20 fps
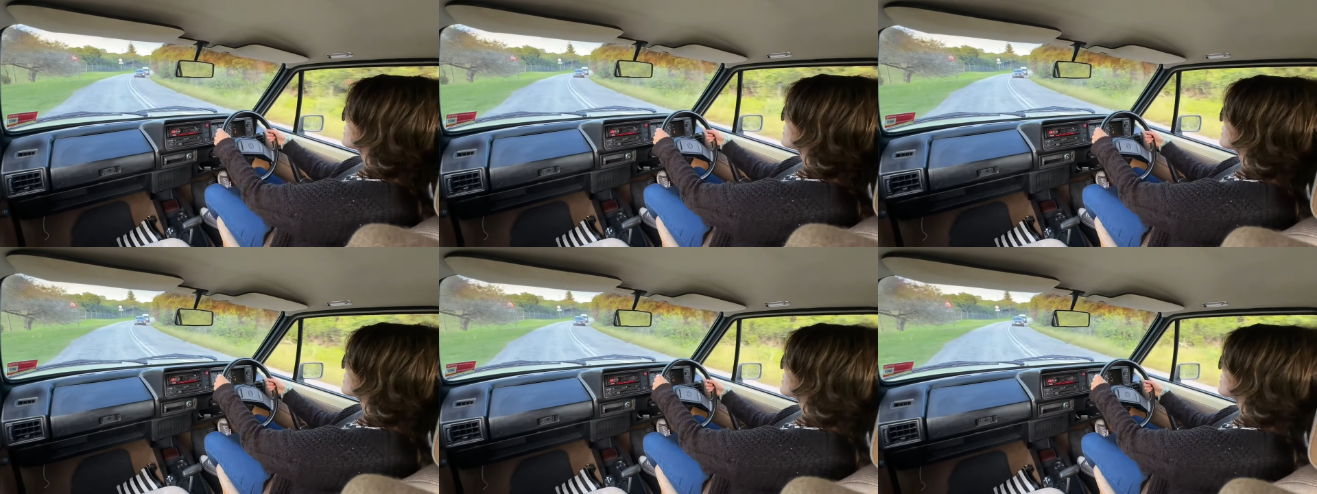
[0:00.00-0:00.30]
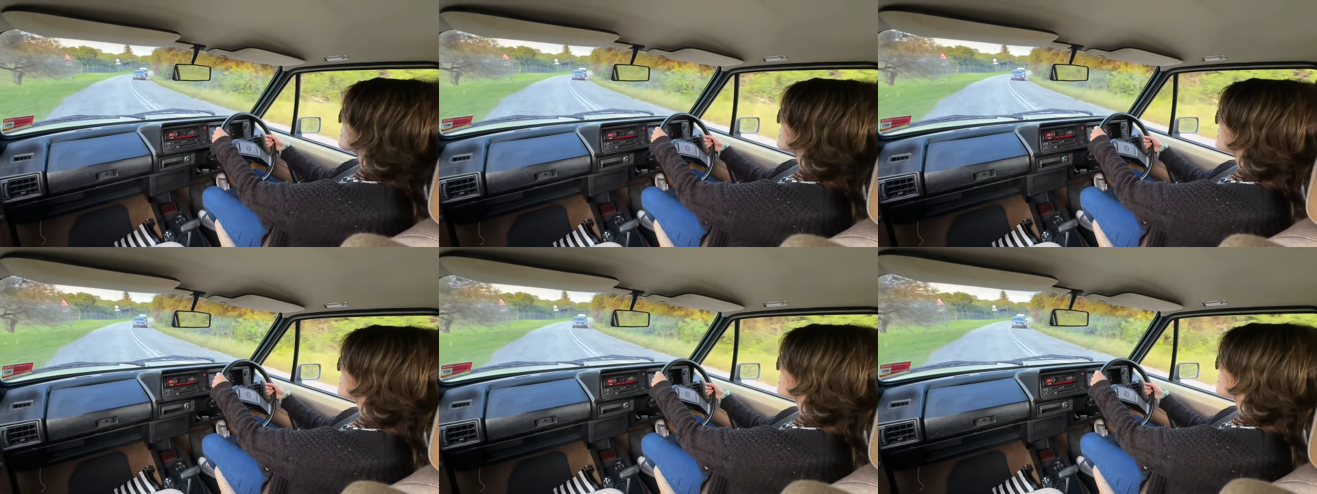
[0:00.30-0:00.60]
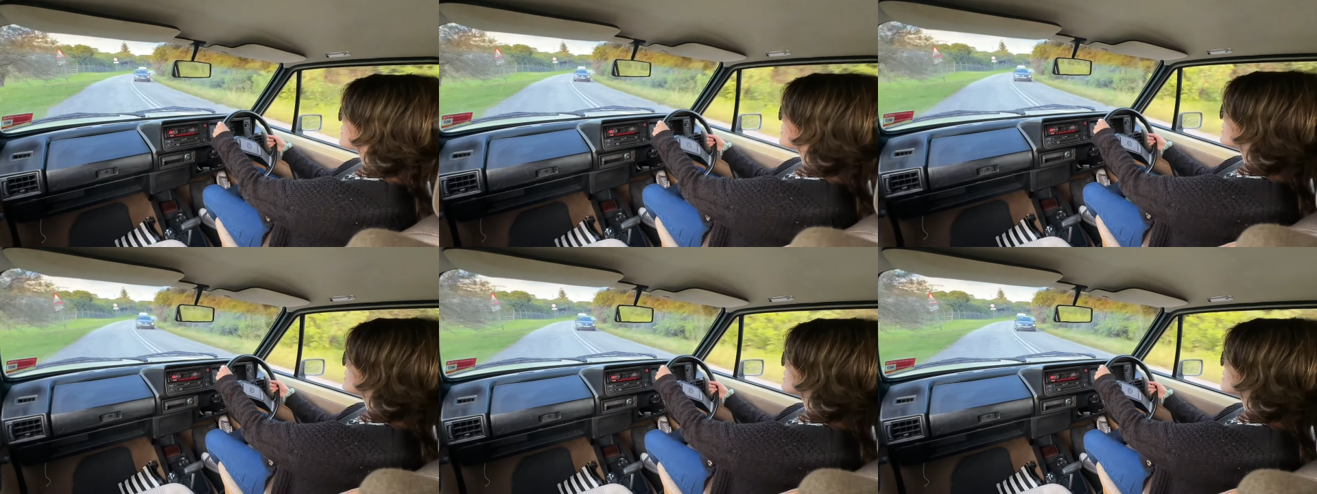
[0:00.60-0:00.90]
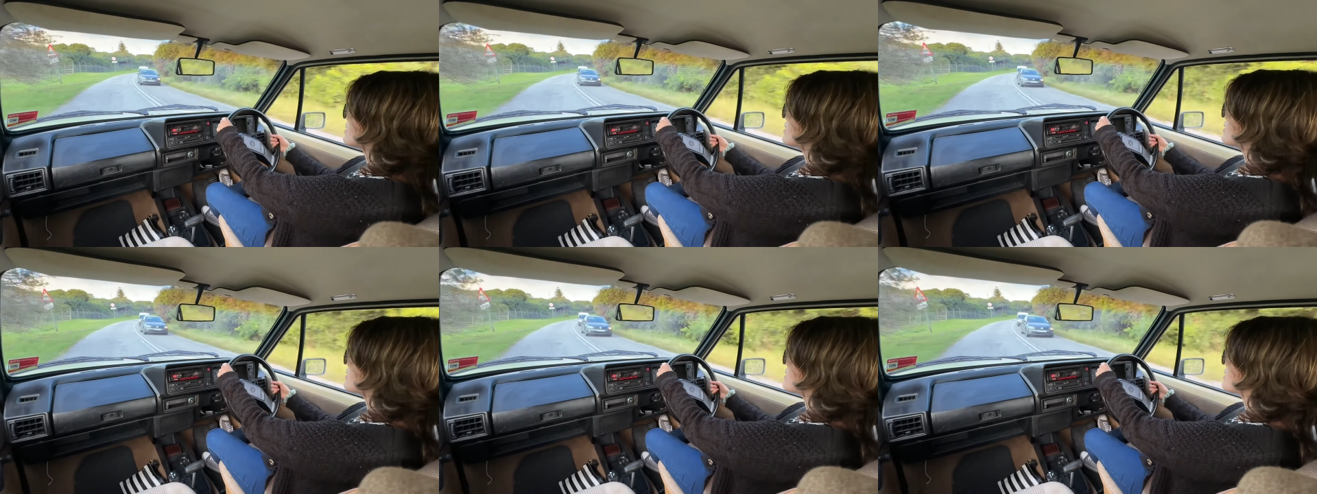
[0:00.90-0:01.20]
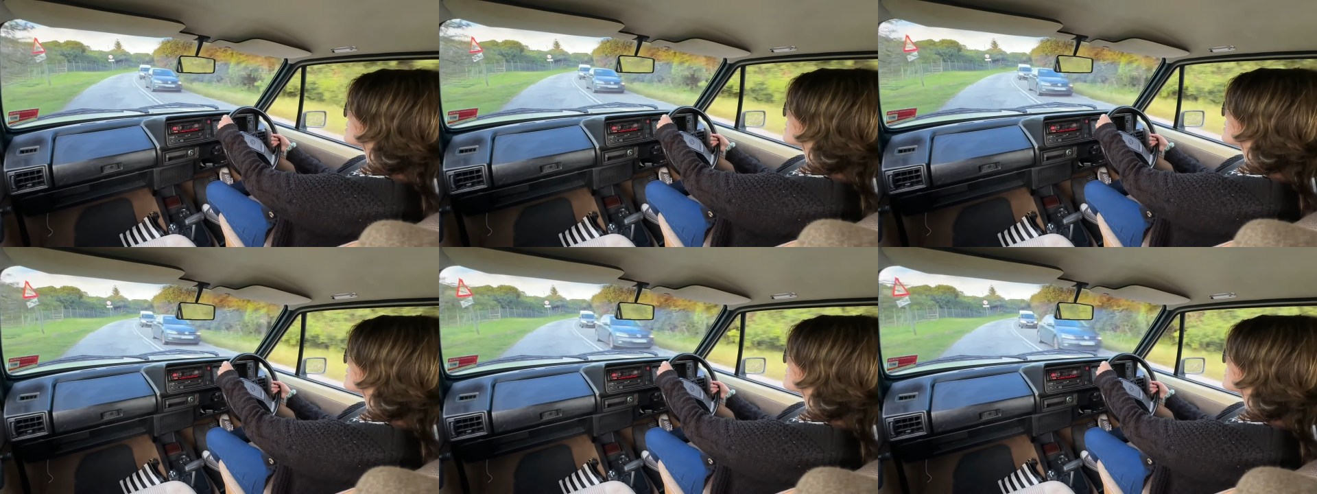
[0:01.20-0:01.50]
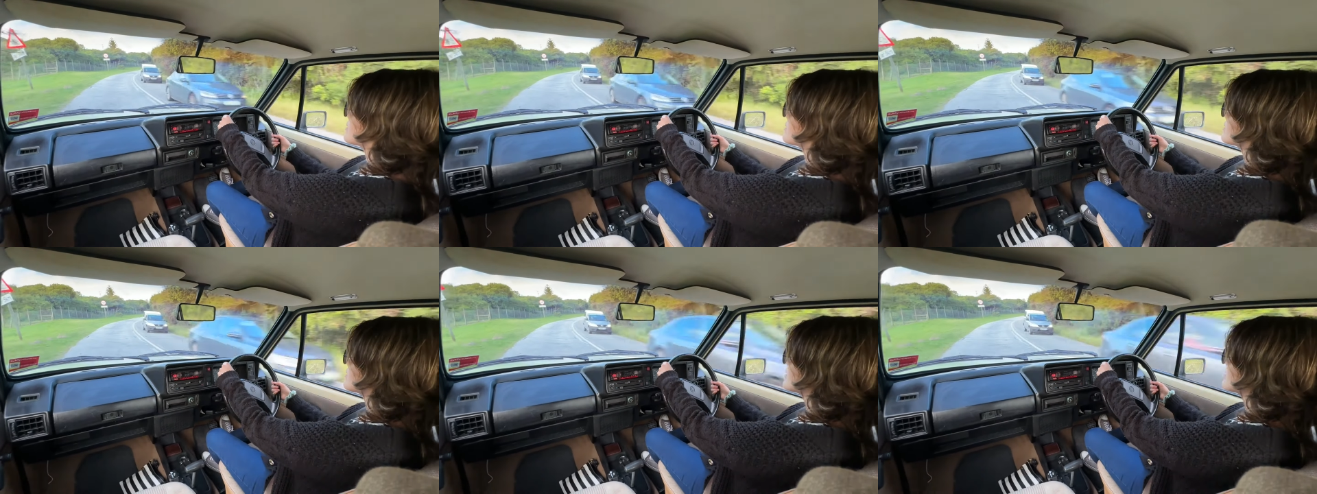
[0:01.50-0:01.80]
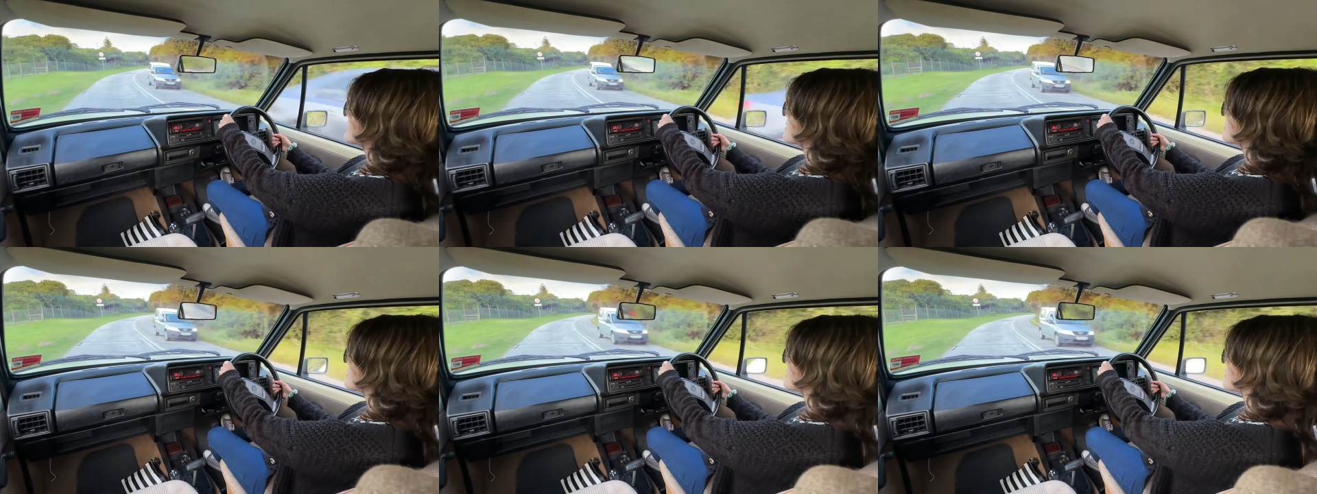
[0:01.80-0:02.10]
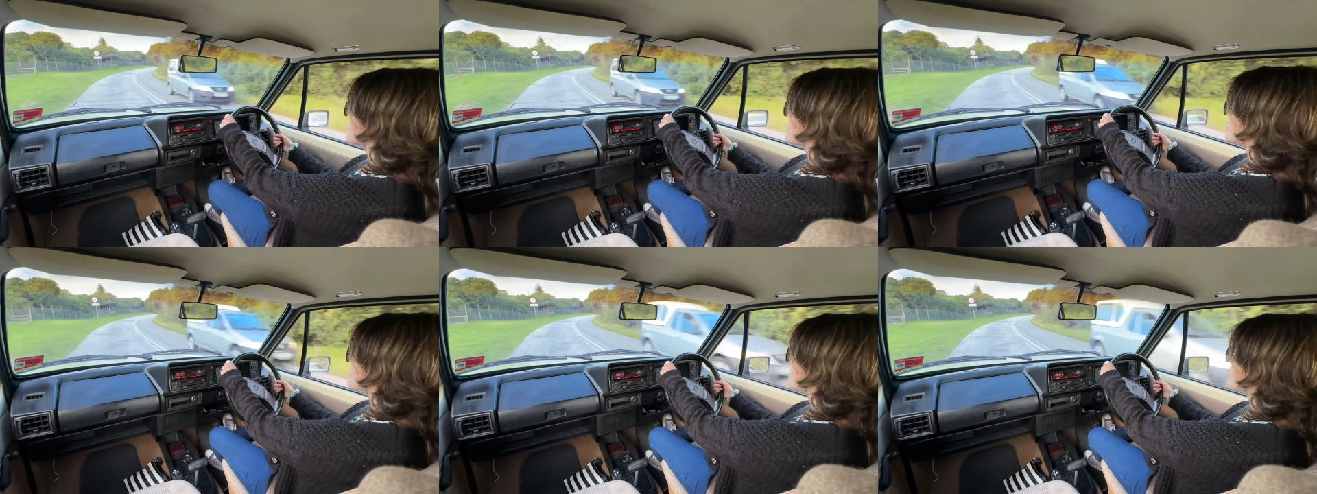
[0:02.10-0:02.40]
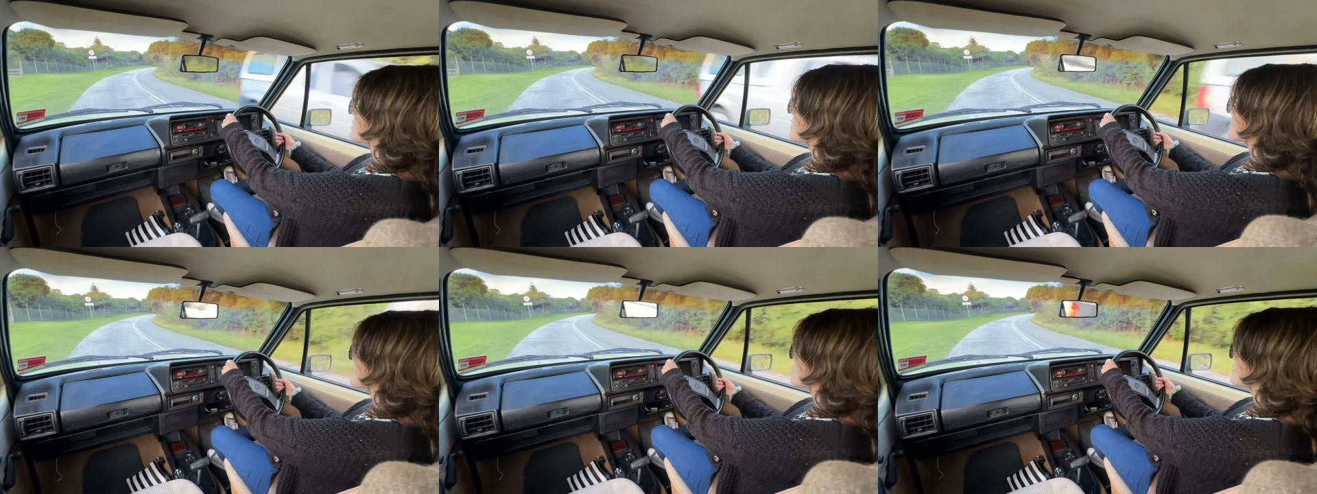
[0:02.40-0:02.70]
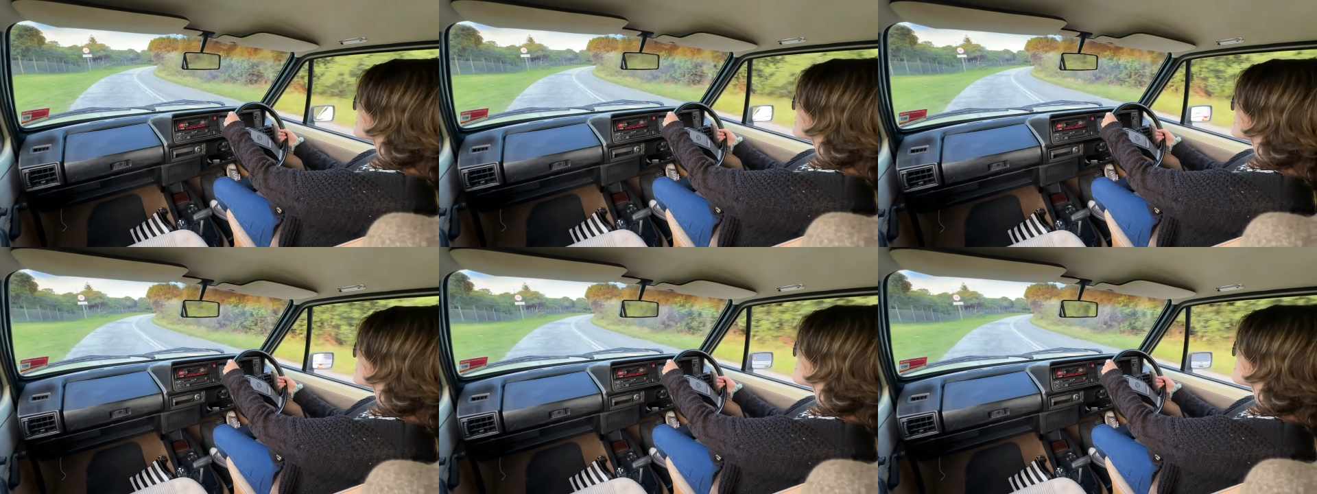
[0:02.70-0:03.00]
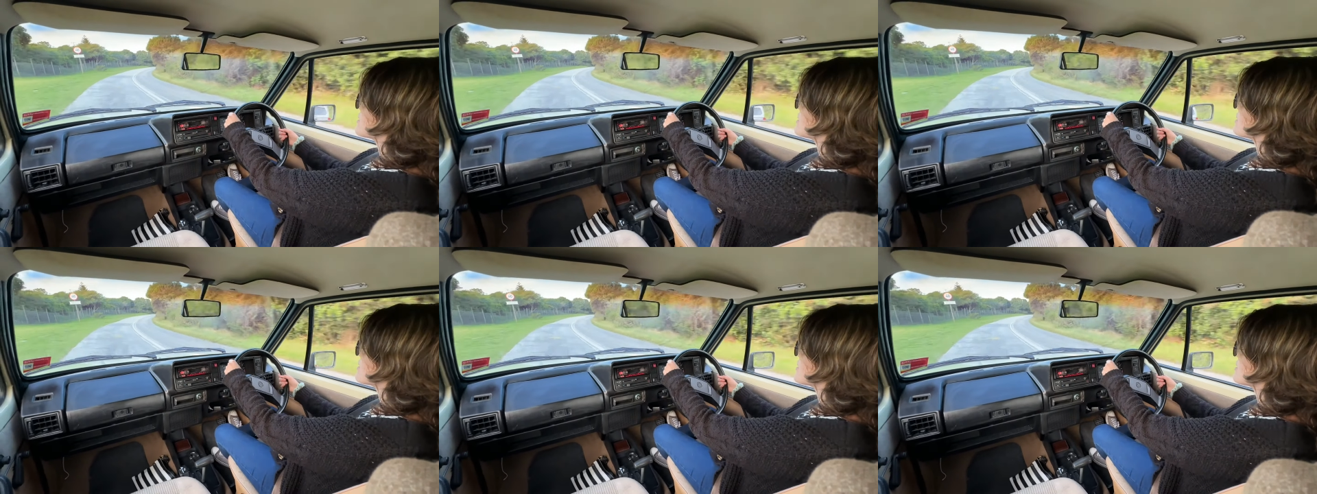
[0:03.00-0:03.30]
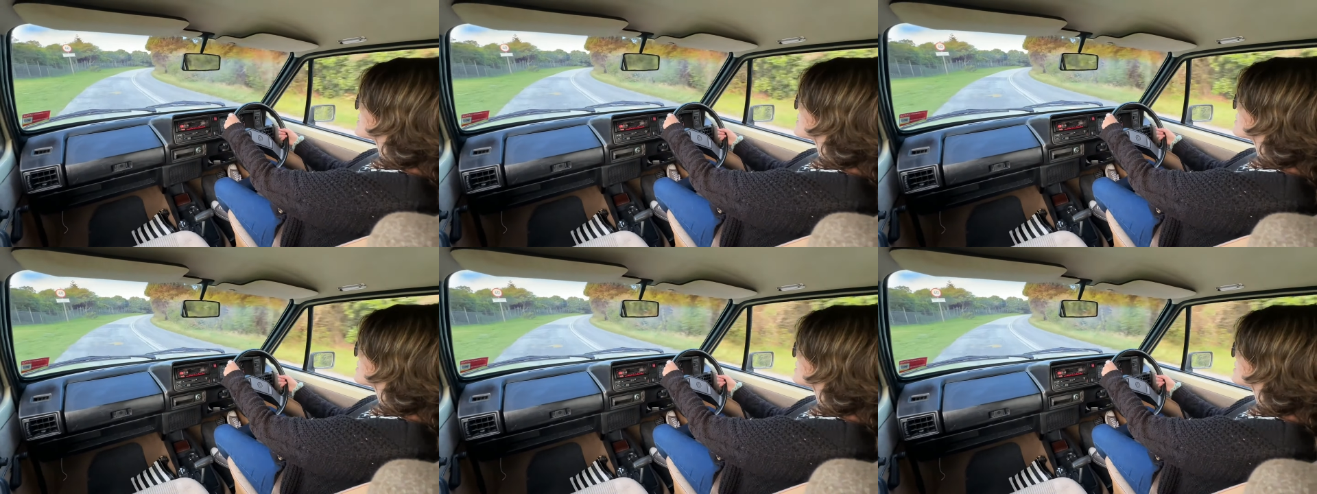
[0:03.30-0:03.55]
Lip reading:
Nobody's mouth can be seen.